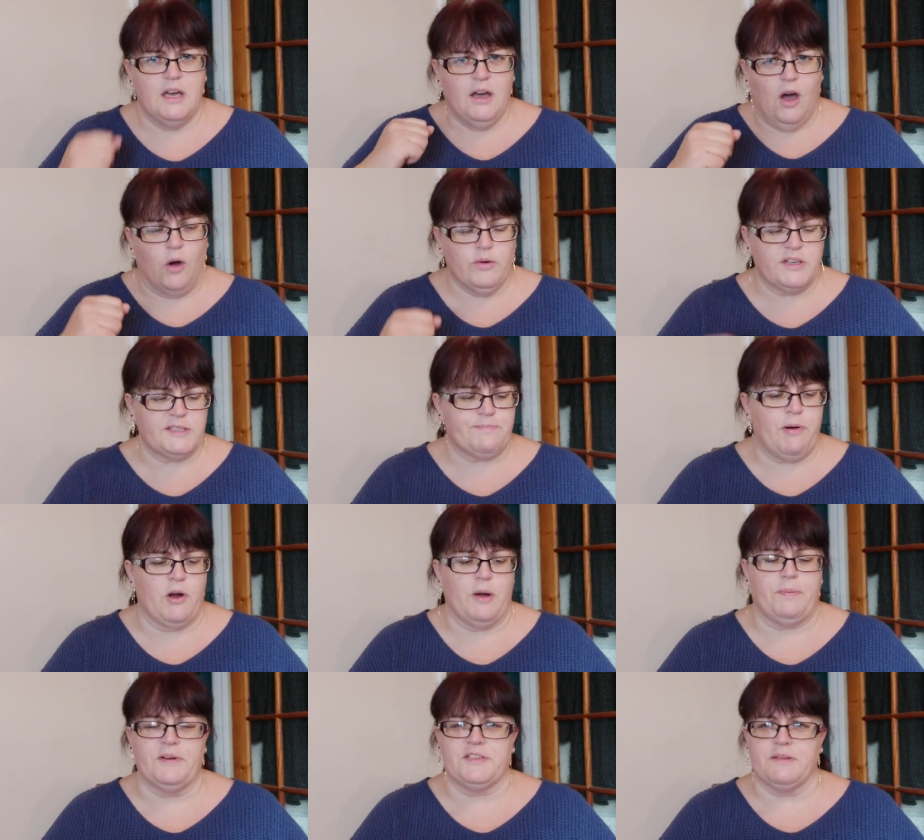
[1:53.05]

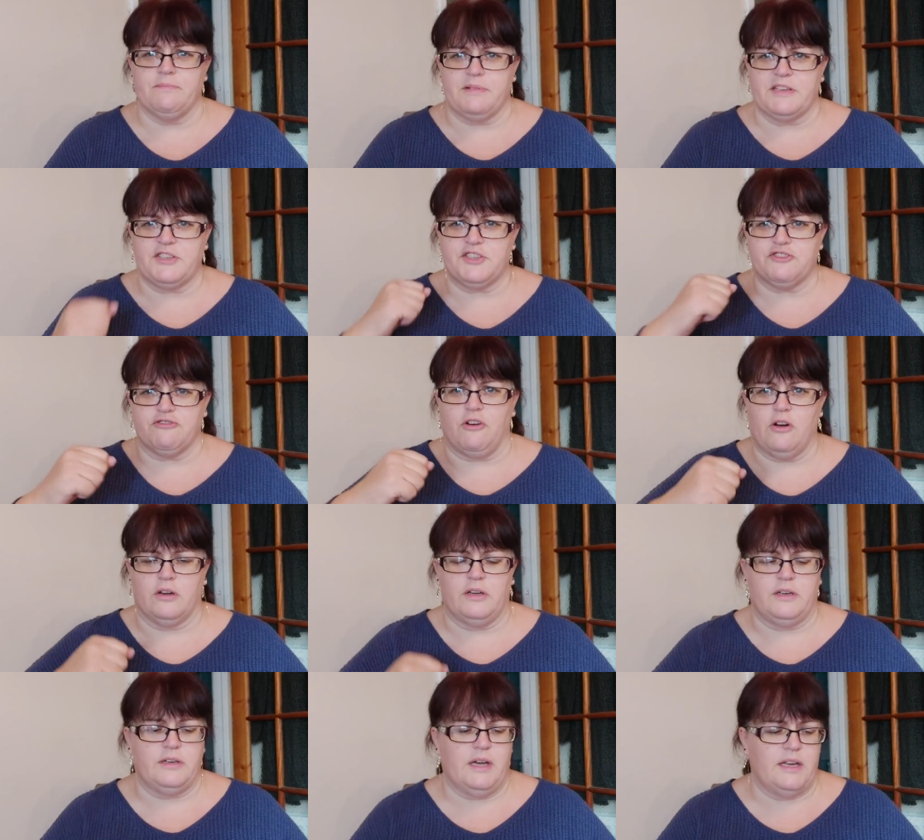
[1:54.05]
purpose and be
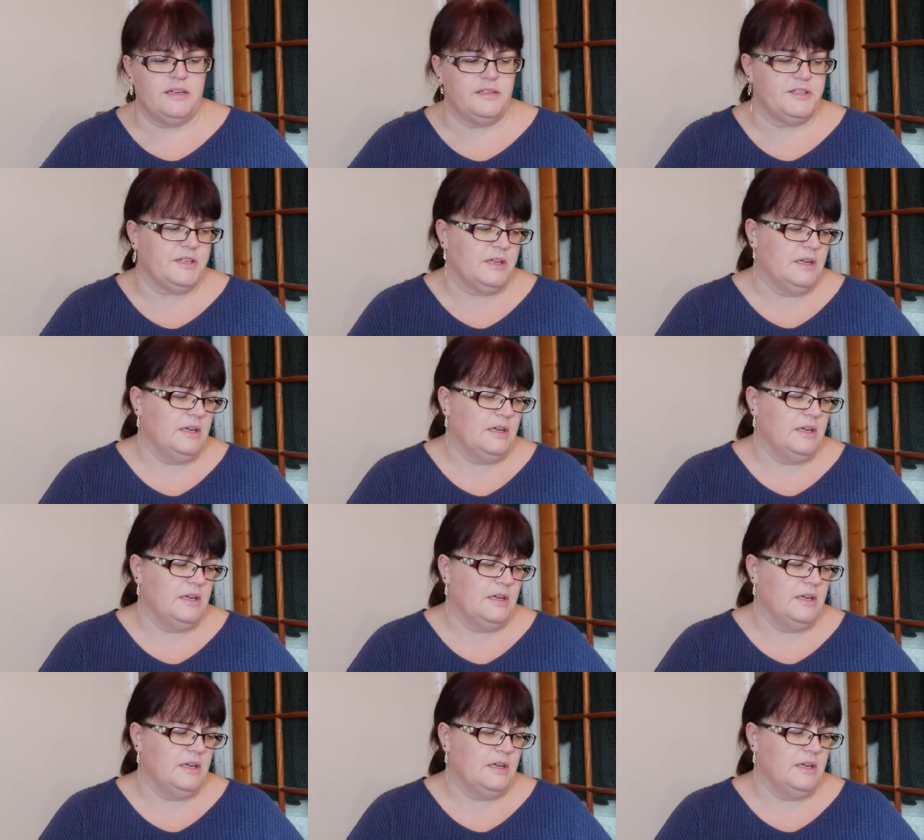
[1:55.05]
strong and